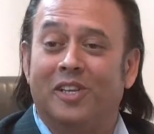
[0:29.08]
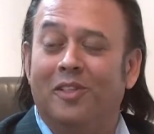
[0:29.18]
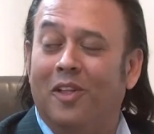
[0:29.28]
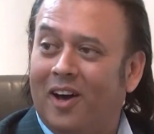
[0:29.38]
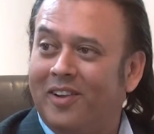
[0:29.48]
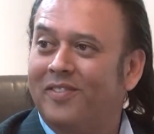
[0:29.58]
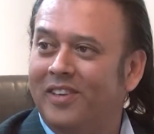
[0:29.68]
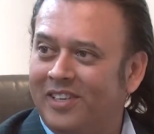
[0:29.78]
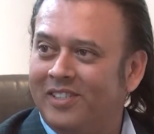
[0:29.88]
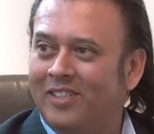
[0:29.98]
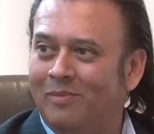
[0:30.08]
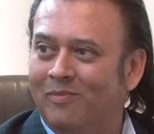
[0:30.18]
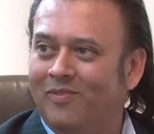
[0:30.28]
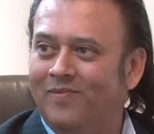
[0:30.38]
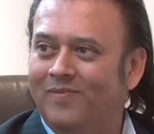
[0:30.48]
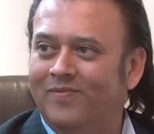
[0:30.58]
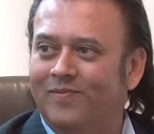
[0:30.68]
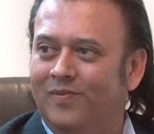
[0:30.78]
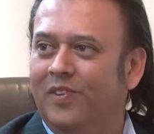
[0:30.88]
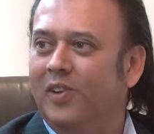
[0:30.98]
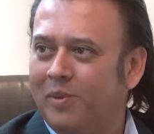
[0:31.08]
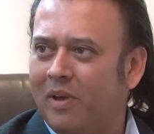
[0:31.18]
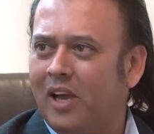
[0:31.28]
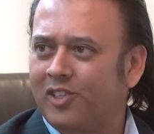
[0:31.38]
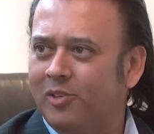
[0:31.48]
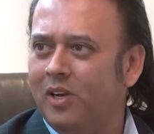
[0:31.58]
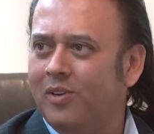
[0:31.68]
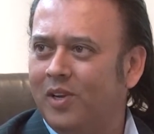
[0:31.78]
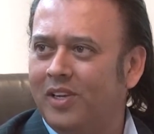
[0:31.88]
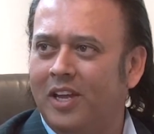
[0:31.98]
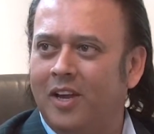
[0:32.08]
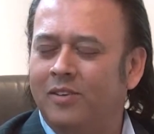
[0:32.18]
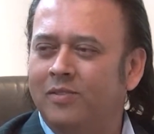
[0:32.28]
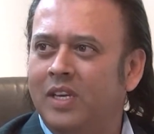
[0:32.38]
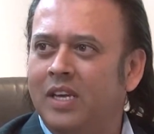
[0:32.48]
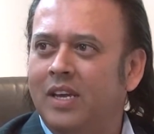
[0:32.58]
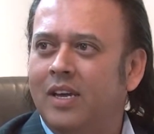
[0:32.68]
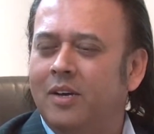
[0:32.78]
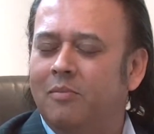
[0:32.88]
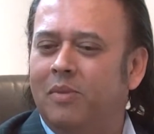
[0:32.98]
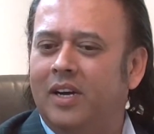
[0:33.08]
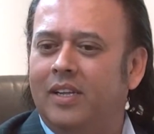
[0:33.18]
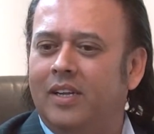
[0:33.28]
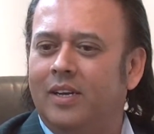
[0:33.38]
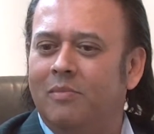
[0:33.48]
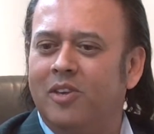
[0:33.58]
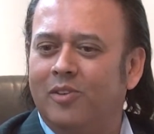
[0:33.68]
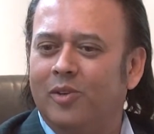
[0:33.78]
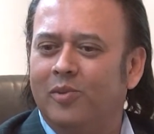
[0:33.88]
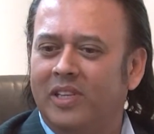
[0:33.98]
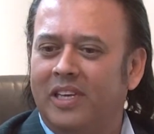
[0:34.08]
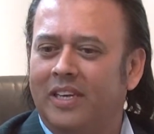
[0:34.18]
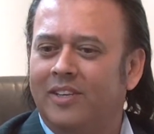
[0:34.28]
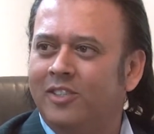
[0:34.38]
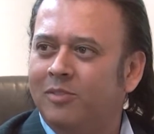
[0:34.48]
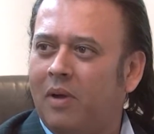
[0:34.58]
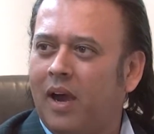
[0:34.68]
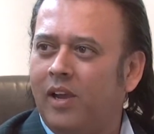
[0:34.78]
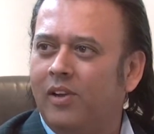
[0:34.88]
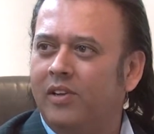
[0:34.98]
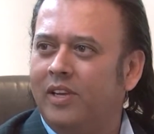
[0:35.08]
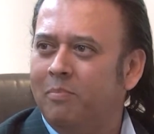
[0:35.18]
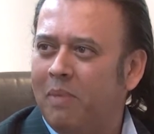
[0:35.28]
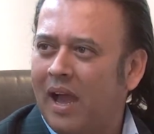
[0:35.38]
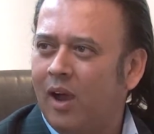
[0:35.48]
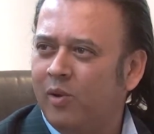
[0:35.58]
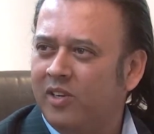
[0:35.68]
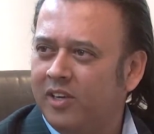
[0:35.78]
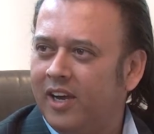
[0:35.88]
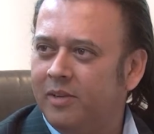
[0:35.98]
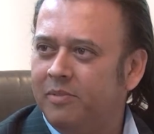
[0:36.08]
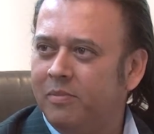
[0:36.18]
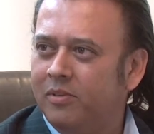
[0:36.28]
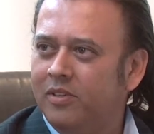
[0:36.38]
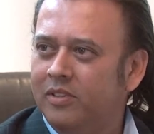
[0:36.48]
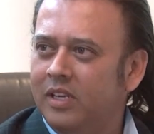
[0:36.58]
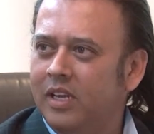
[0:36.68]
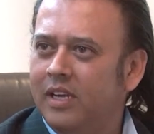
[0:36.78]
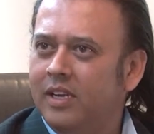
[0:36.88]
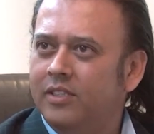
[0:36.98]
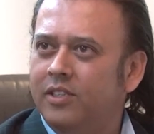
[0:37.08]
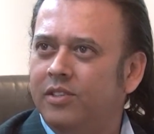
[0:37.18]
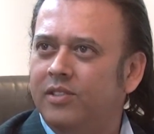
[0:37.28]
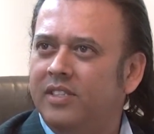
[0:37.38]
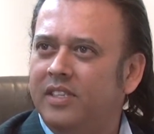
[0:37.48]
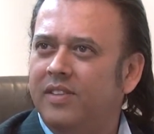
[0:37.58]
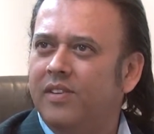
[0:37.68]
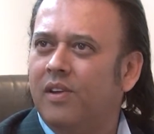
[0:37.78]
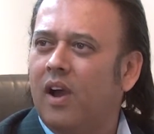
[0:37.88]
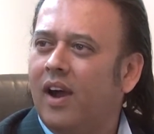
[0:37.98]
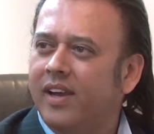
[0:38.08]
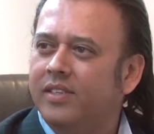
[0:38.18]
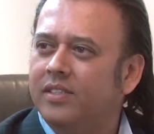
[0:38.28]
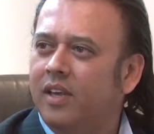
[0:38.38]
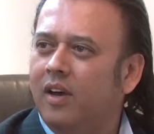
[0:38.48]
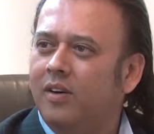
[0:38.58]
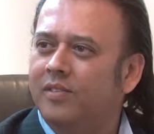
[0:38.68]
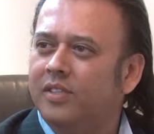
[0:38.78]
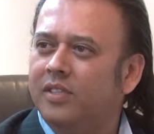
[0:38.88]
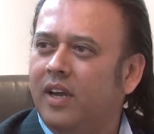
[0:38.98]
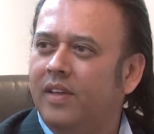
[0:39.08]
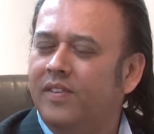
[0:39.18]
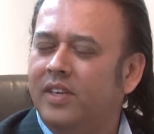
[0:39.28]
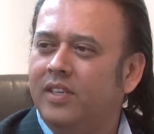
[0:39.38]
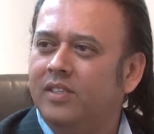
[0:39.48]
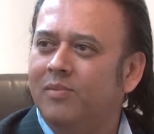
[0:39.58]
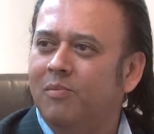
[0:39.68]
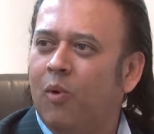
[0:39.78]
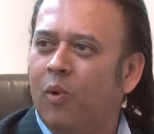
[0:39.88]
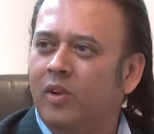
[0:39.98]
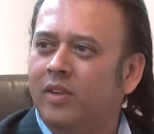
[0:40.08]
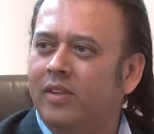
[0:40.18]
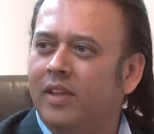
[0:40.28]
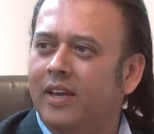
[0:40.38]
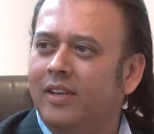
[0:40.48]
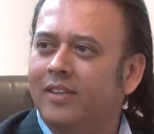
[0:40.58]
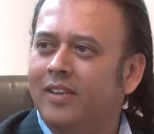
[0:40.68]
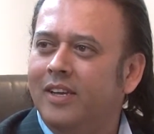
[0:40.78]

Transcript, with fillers: a lot of things I'm very passionate about right now but I'm here to really inspire, empower, and guide people to see their highest selves. I think it's important that